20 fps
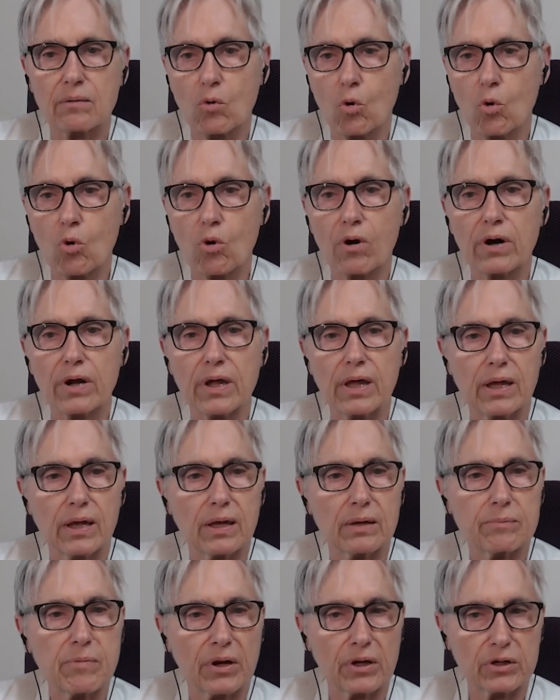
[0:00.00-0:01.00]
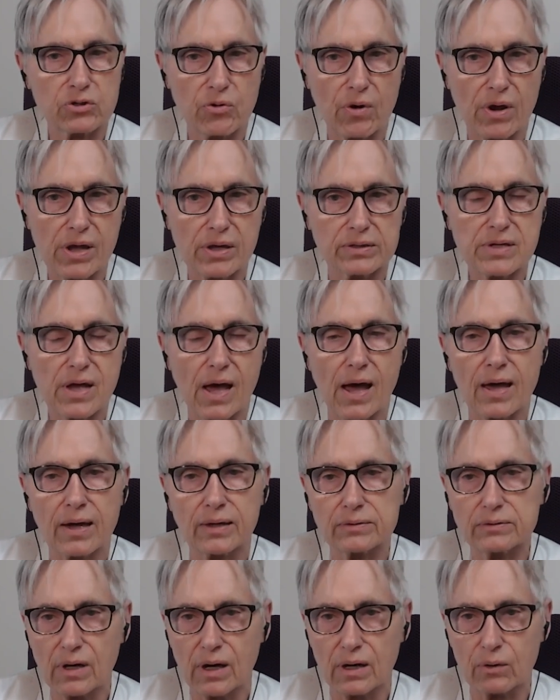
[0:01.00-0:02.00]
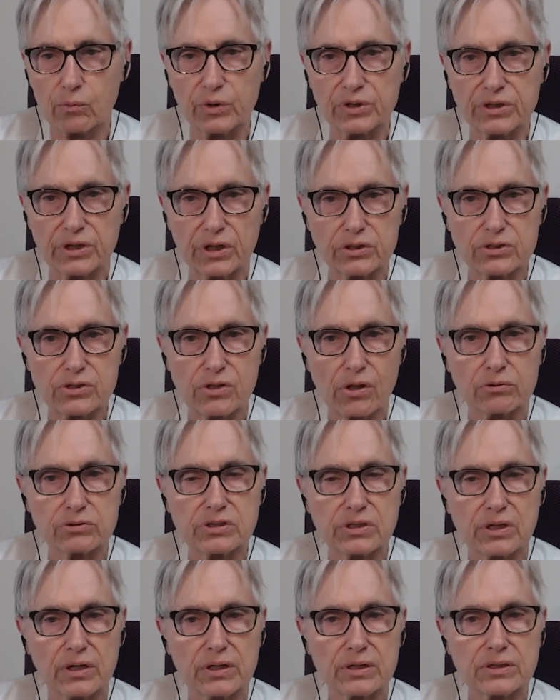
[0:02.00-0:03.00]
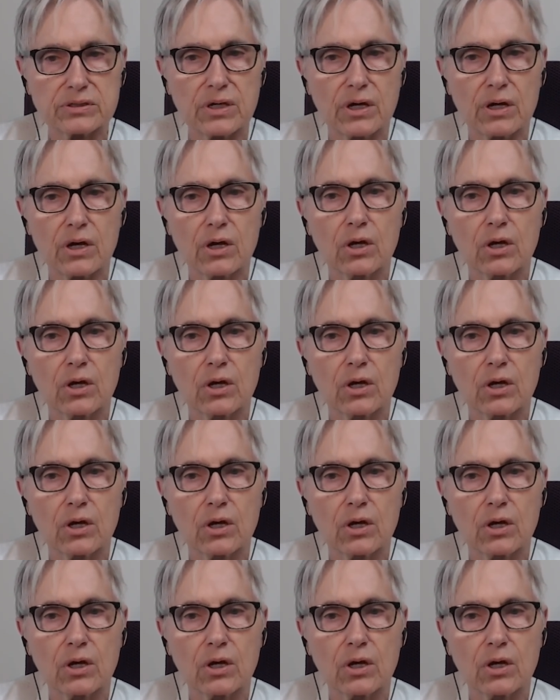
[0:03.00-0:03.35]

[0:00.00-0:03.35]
or a Mediterranean diet. We teach those things.